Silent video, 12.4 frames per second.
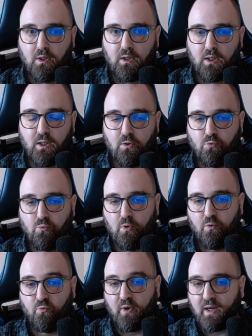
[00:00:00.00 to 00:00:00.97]
into
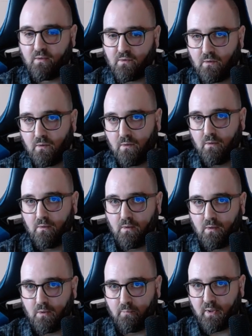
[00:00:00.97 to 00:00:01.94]
a vector,
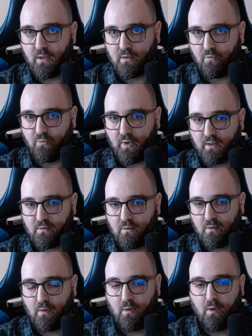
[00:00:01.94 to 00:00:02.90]
a numerical vector,